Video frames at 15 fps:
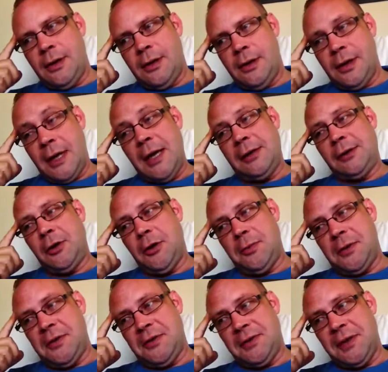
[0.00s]
And that got
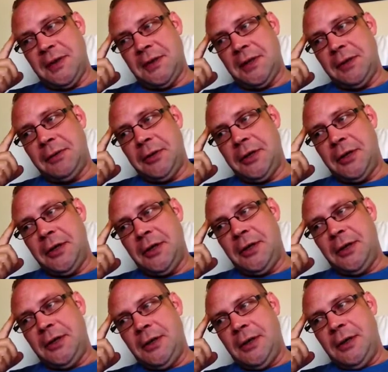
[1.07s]
me to thinking, really.
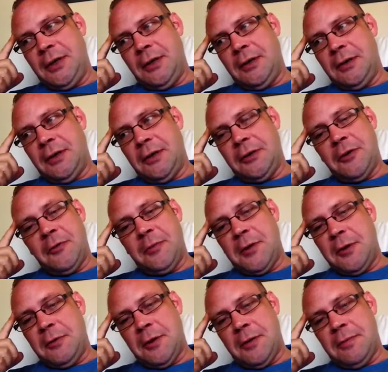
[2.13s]
Although I've
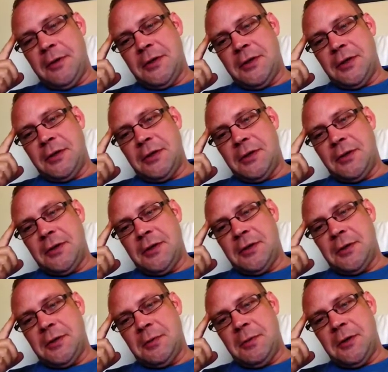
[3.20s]
been quite busy, so it's
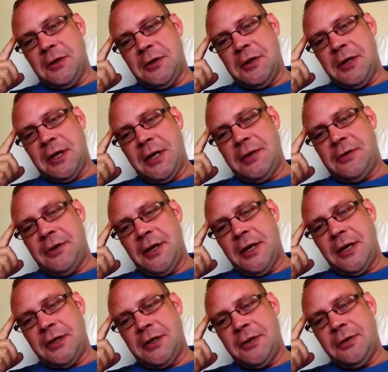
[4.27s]
been a delayed
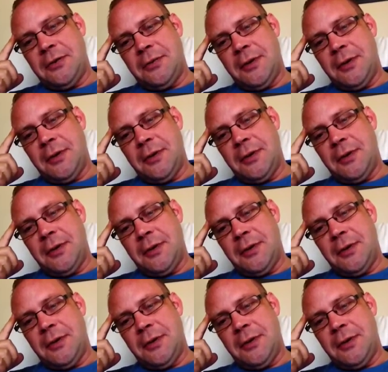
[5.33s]
reaction.